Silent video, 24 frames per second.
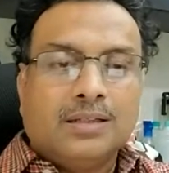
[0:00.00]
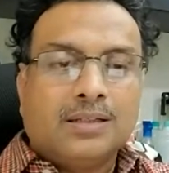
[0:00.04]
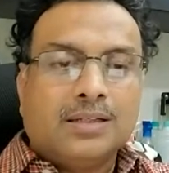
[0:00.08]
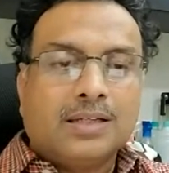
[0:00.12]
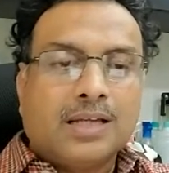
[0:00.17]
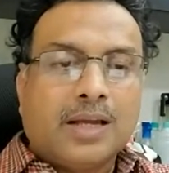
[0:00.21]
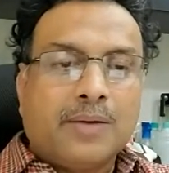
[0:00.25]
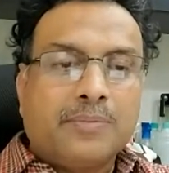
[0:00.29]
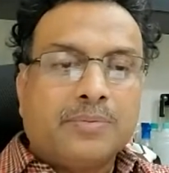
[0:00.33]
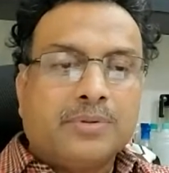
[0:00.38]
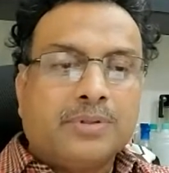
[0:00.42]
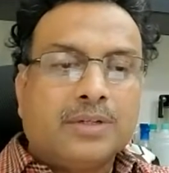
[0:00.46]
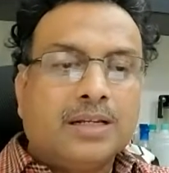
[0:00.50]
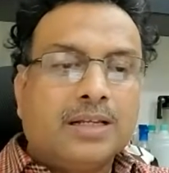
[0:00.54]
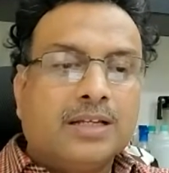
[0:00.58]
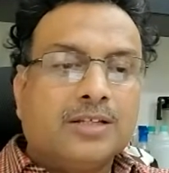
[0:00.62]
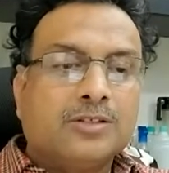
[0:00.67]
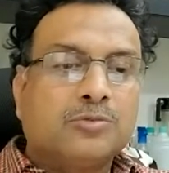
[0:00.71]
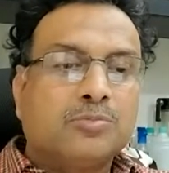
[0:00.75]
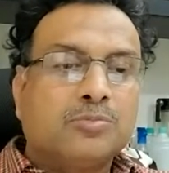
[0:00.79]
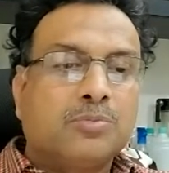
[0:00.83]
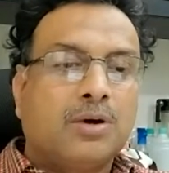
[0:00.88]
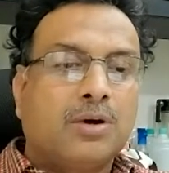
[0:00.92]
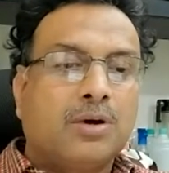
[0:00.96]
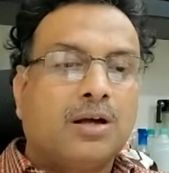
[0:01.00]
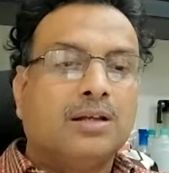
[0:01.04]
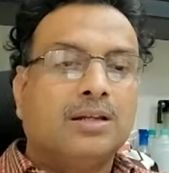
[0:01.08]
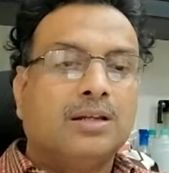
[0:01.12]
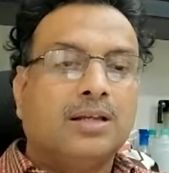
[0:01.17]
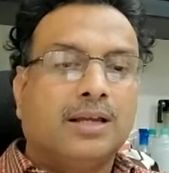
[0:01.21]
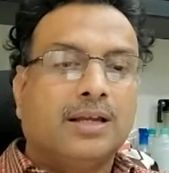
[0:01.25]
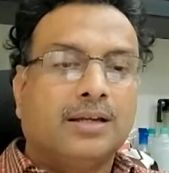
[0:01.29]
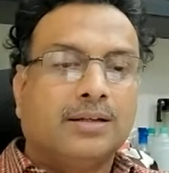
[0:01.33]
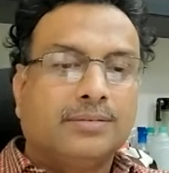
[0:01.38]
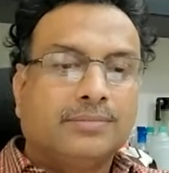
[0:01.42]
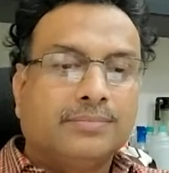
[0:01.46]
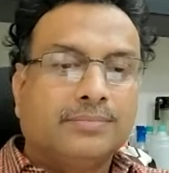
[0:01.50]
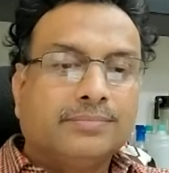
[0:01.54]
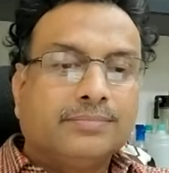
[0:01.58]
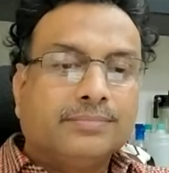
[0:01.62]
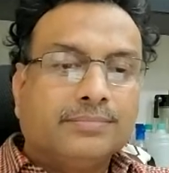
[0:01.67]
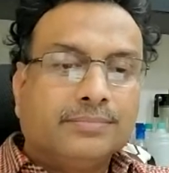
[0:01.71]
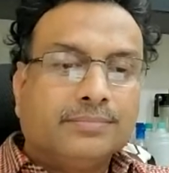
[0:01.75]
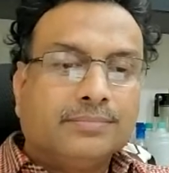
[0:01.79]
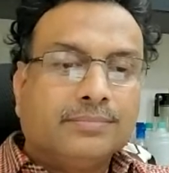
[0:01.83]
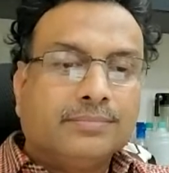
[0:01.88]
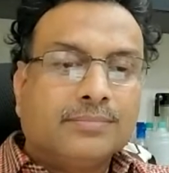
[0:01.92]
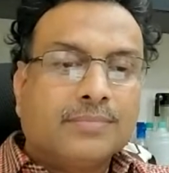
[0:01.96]
capital A, small a?
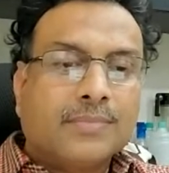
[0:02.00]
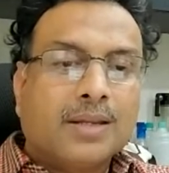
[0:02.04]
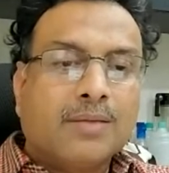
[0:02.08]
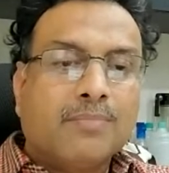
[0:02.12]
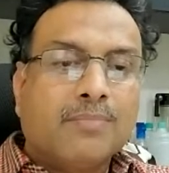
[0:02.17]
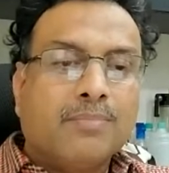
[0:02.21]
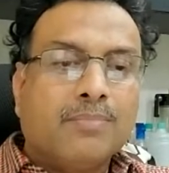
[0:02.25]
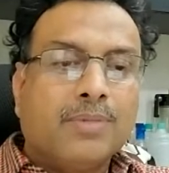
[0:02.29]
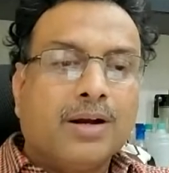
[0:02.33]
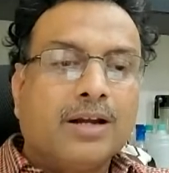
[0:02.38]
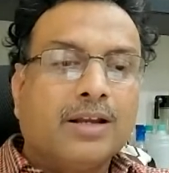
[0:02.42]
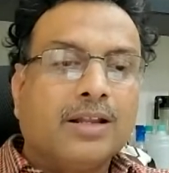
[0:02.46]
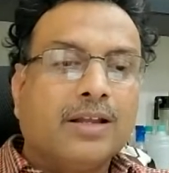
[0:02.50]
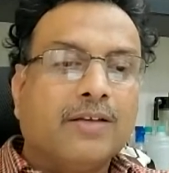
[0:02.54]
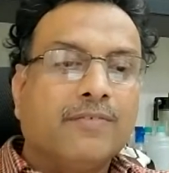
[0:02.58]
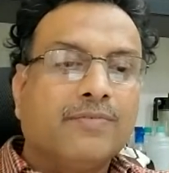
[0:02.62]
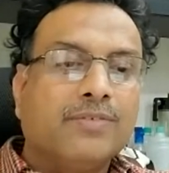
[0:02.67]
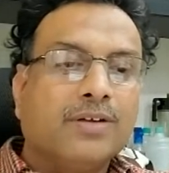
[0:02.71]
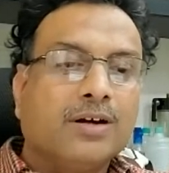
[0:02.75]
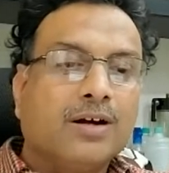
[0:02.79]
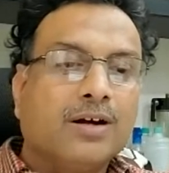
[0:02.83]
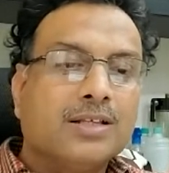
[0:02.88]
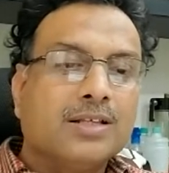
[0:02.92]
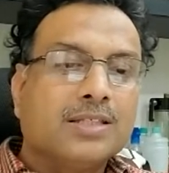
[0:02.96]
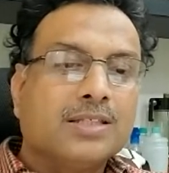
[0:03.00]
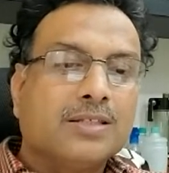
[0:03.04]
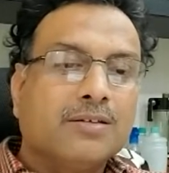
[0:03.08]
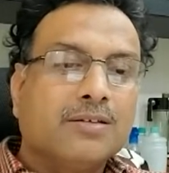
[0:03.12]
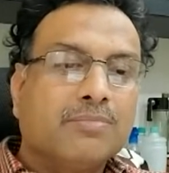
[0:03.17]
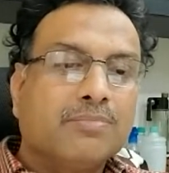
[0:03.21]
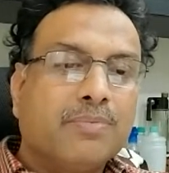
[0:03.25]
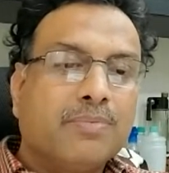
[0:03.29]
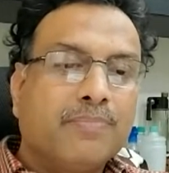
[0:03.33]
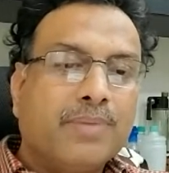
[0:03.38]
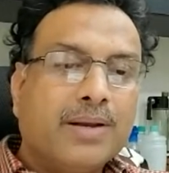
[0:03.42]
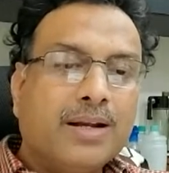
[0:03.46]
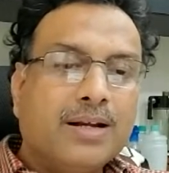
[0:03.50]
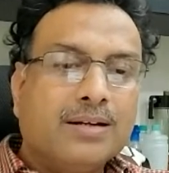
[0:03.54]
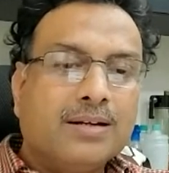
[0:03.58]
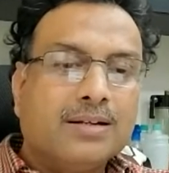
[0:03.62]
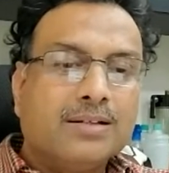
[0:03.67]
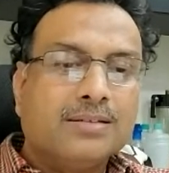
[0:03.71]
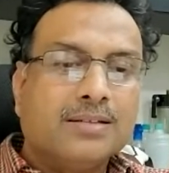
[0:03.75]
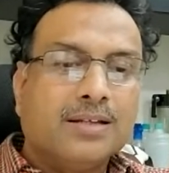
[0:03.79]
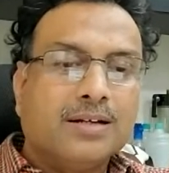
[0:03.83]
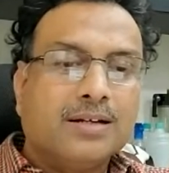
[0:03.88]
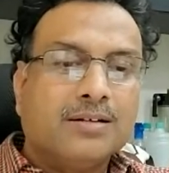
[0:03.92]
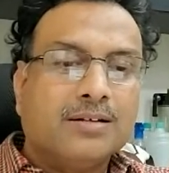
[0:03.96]
But if the concept
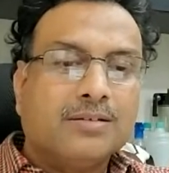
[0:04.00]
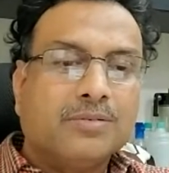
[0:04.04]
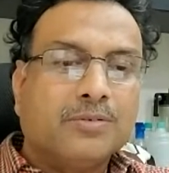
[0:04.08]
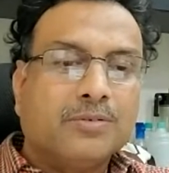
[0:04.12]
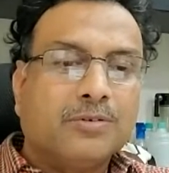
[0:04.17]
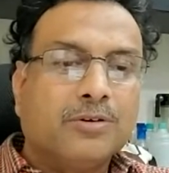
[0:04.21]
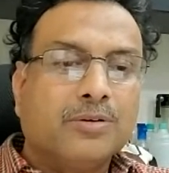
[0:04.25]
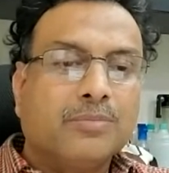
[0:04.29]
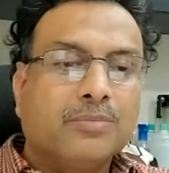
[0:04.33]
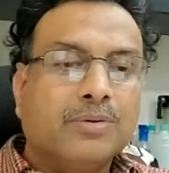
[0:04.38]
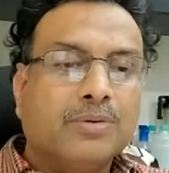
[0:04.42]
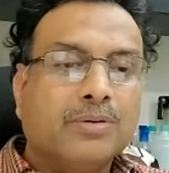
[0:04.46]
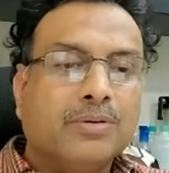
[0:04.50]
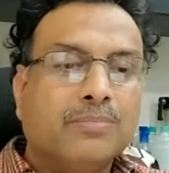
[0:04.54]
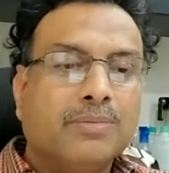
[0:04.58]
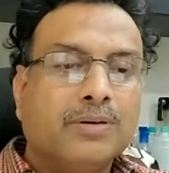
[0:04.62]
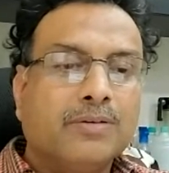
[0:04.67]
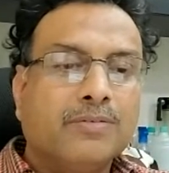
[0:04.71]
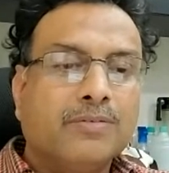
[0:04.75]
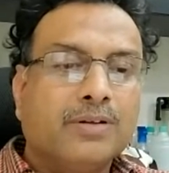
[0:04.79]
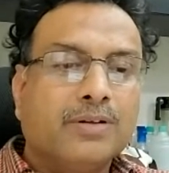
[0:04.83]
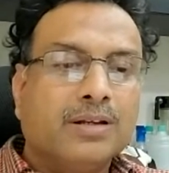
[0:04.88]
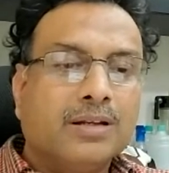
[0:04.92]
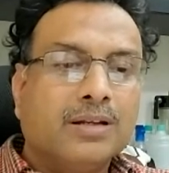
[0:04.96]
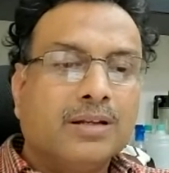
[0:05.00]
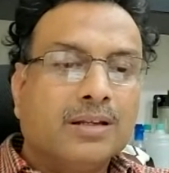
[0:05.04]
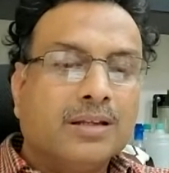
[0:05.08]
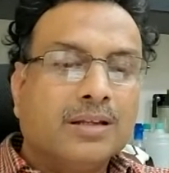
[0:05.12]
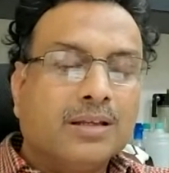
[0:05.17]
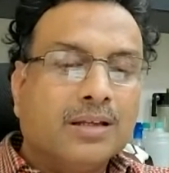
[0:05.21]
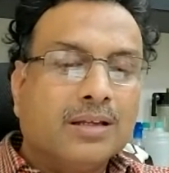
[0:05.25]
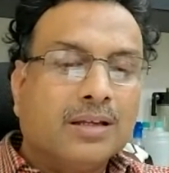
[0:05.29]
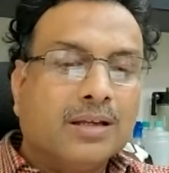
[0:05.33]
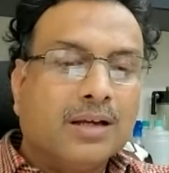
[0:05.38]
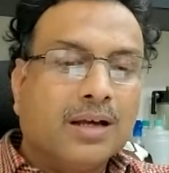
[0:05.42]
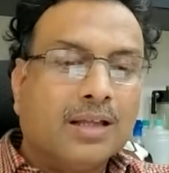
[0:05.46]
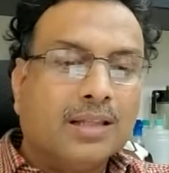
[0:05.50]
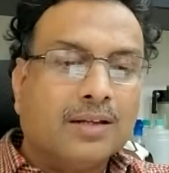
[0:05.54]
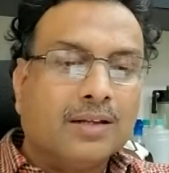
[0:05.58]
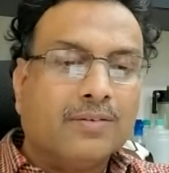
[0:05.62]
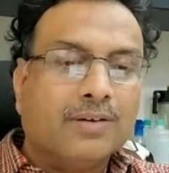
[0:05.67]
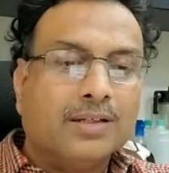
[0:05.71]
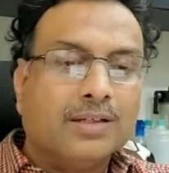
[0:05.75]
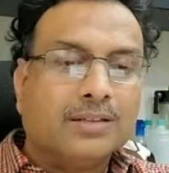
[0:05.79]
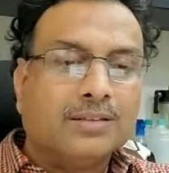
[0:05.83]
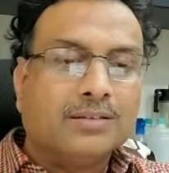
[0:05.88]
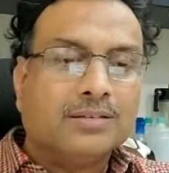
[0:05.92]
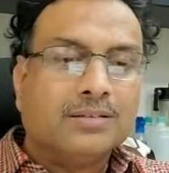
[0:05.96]
penetrance generation could be between
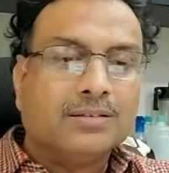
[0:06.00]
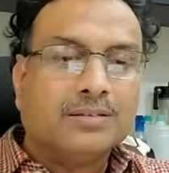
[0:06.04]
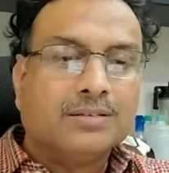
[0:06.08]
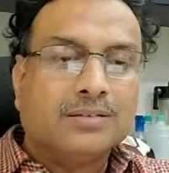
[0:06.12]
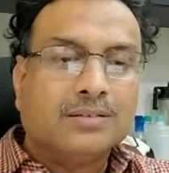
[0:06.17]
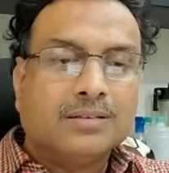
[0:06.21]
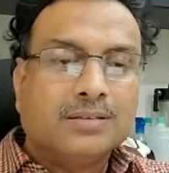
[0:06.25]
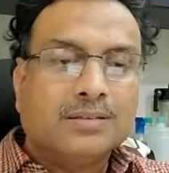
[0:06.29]
otherwise.